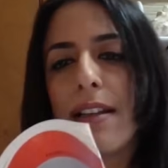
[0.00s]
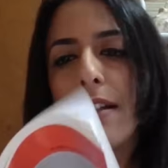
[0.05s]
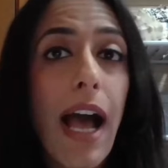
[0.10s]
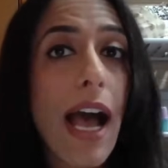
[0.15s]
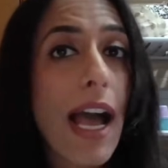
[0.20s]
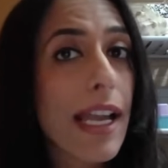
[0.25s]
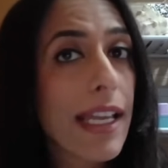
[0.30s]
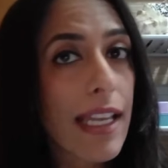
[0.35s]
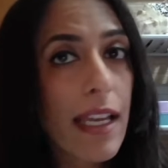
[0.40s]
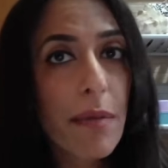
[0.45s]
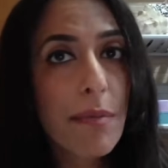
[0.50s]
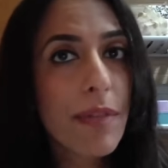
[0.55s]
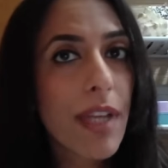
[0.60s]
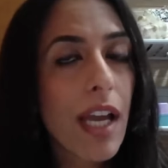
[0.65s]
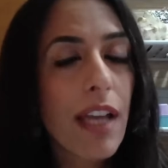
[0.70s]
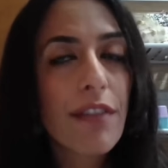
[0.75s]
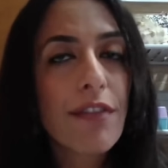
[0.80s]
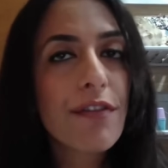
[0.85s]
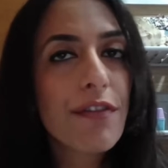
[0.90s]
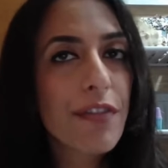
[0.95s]
I am
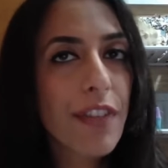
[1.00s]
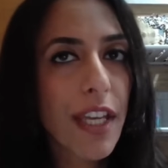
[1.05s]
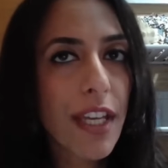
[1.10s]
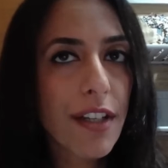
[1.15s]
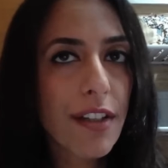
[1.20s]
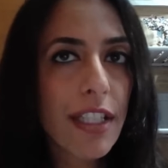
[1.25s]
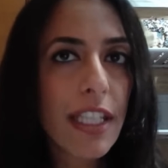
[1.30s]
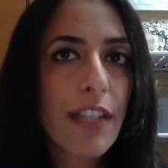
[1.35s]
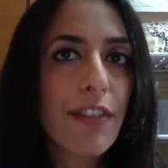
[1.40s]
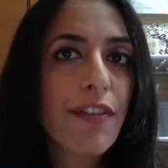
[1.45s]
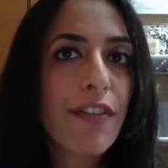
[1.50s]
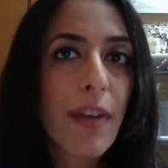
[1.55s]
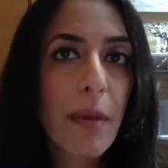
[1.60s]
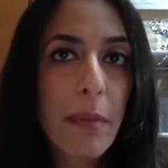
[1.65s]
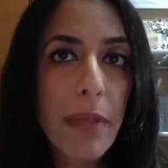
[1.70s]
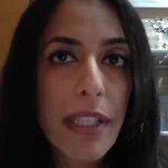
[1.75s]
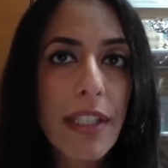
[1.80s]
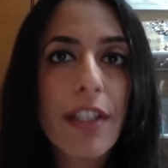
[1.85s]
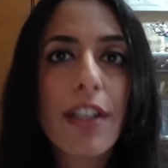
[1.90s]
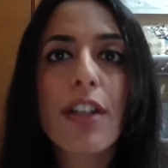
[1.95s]
not very
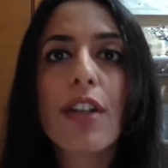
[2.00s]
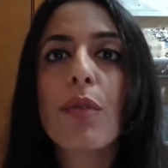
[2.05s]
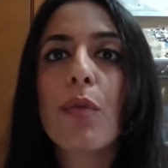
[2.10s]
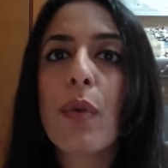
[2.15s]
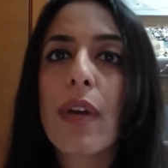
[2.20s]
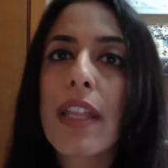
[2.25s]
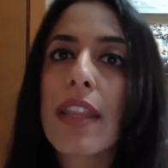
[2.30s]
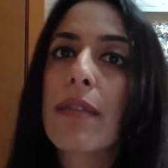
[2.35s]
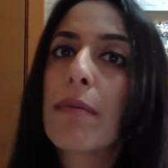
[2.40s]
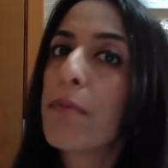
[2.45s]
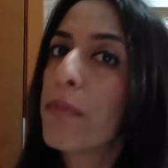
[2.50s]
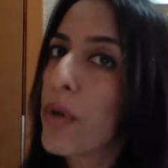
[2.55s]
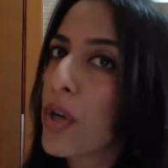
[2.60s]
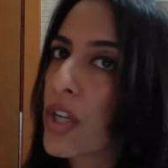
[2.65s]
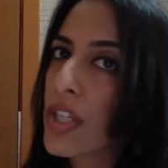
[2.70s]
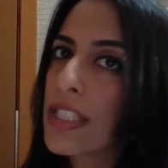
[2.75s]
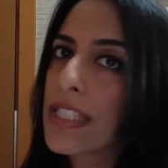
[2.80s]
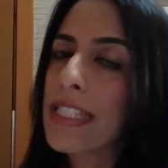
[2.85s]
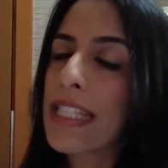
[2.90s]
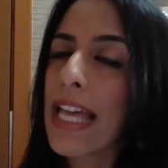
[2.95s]
familiar with
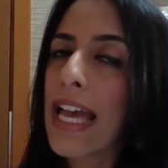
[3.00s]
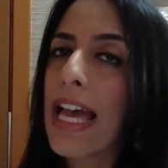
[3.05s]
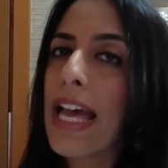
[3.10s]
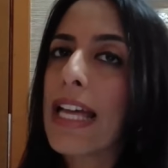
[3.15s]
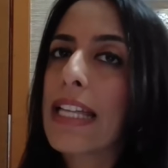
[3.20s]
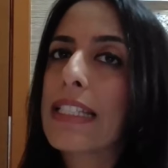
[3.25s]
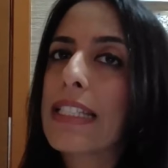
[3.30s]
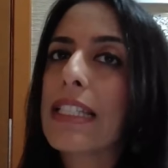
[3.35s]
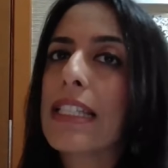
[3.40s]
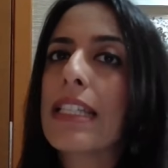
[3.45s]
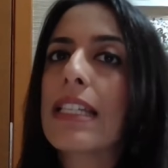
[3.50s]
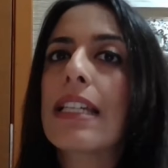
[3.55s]
books that